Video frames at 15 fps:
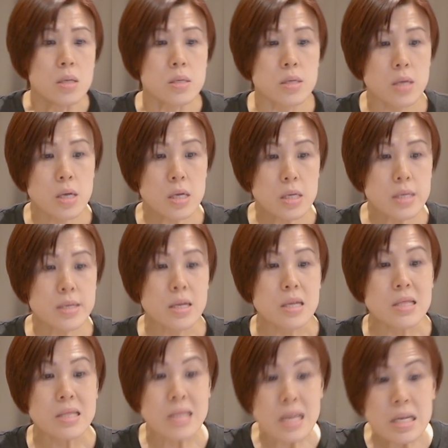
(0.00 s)
Since the
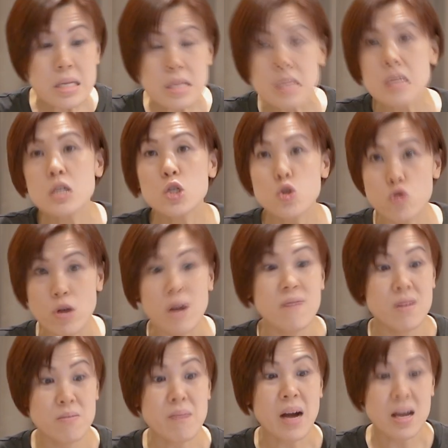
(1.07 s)
distance
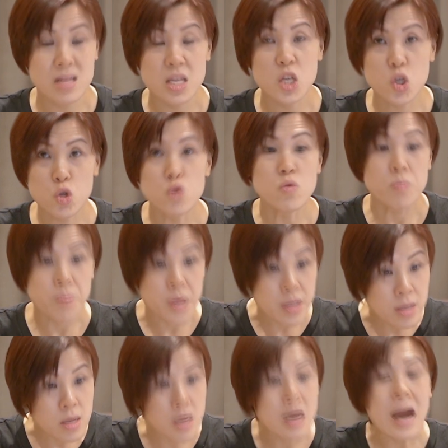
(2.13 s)
traveled by these two
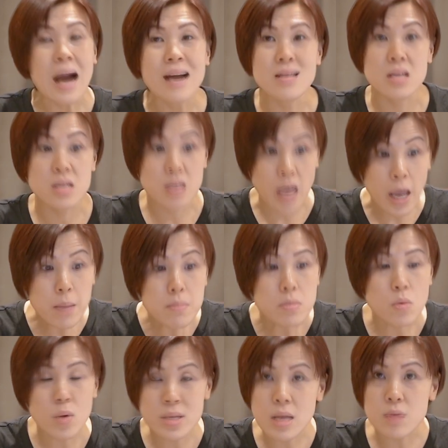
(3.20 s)
beetles are the same,
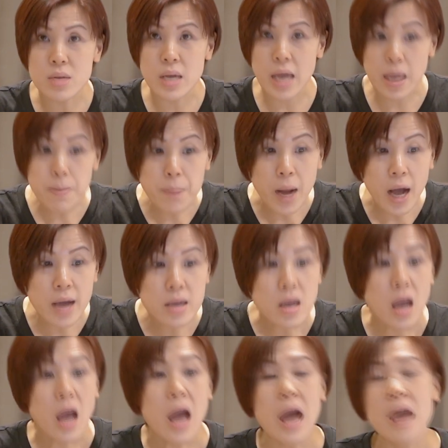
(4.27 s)
1008 pi,
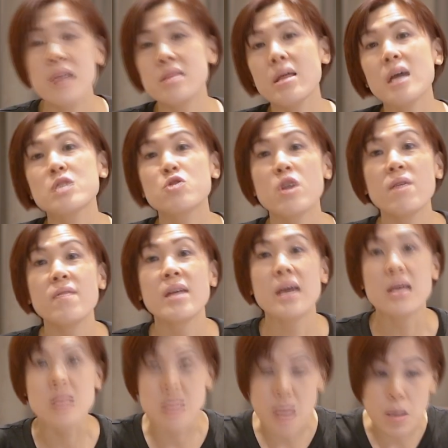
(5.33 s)
and they are traveling
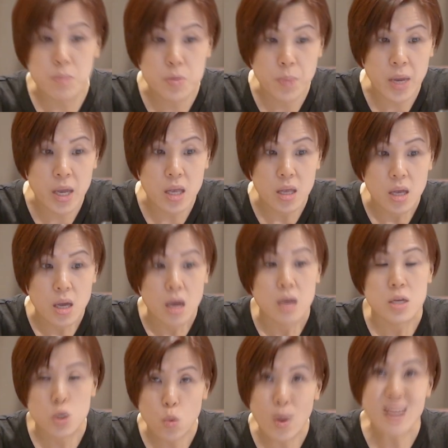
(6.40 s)
at the same speed,
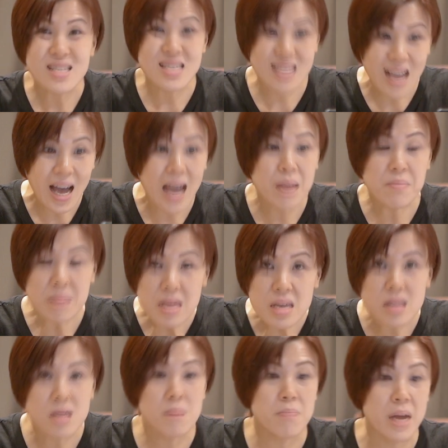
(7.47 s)
that's why the time
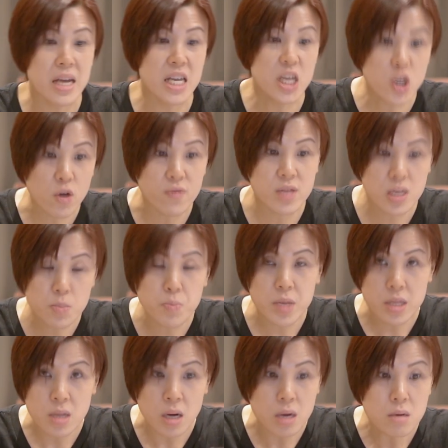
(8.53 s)
needed by each of these
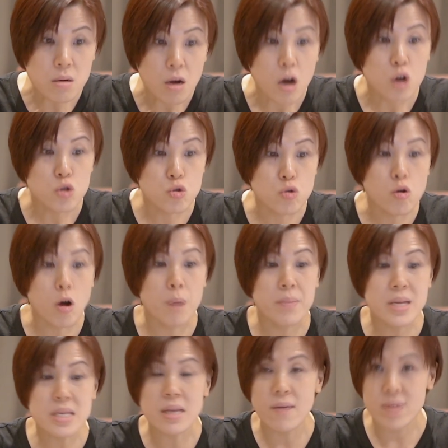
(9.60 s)
beetles to
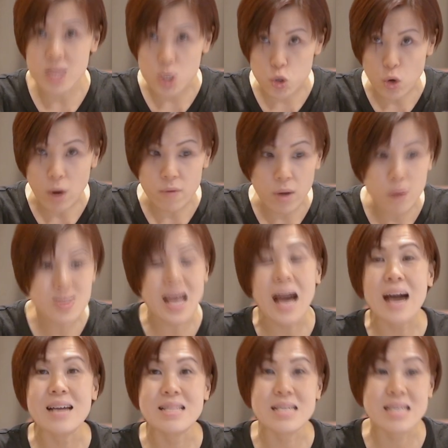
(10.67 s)
complete 7 and 12 rounds
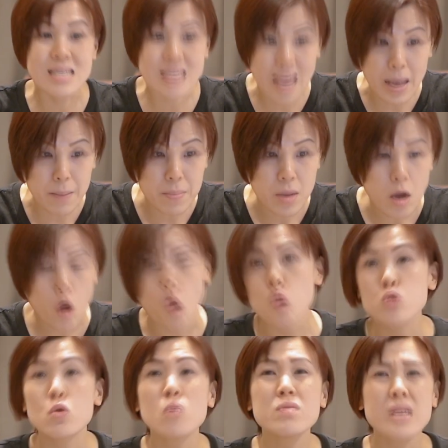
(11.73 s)
are the same.
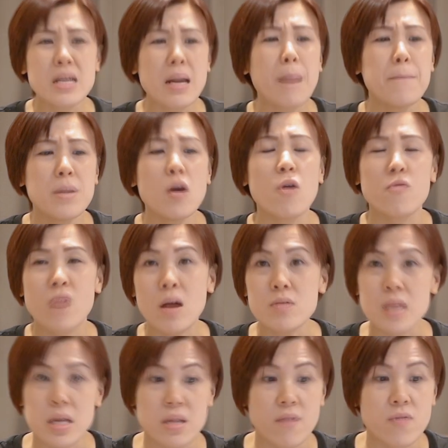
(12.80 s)
Although the number of rounds
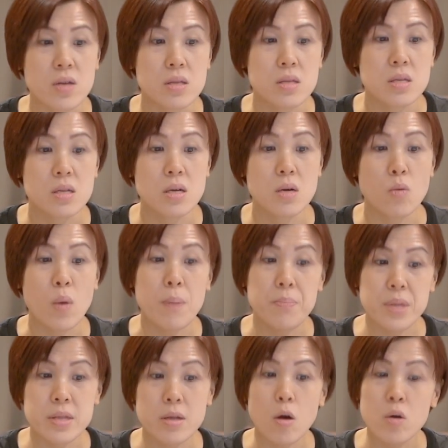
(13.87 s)
are different. One
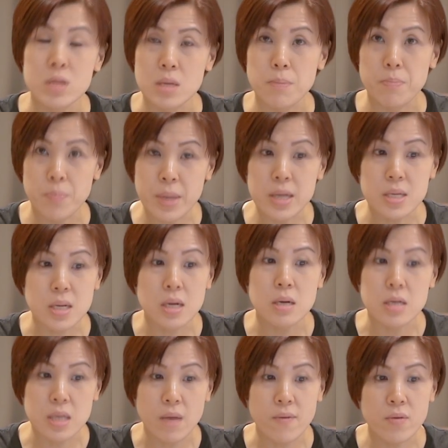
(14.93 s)
bit on the big circle
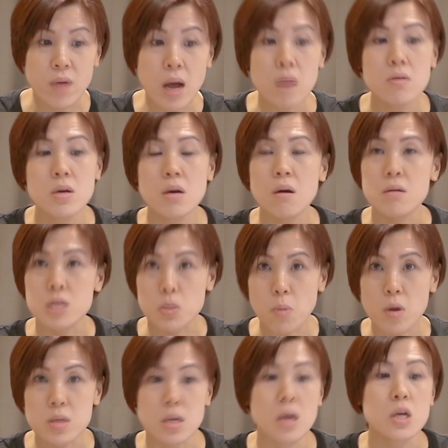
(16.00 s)
is 7 rounds, on the
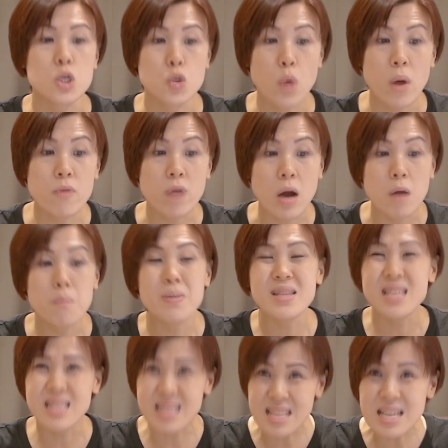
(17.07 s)
small circle is 12 rounds, but
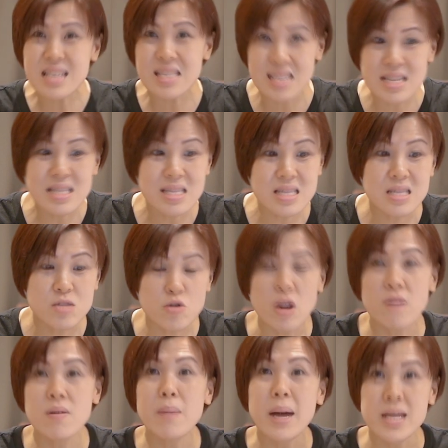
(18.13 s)
the distance
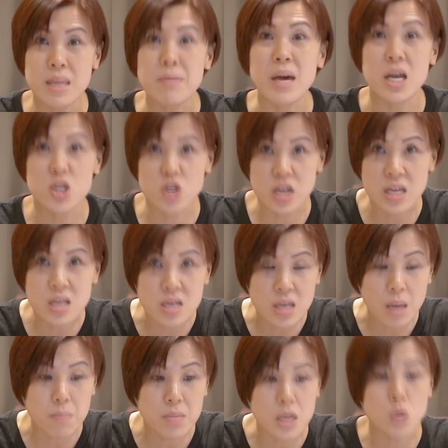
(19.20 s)
traveled by them are actually the
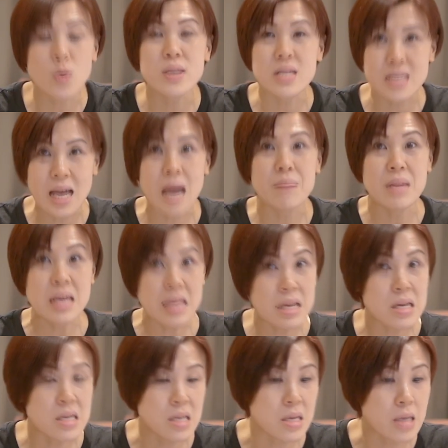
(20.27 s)
same. That's why the time needed
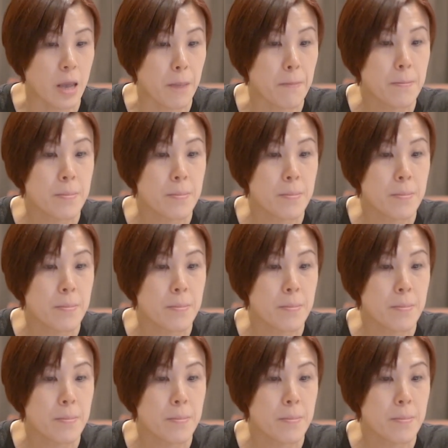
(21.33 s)
is the same.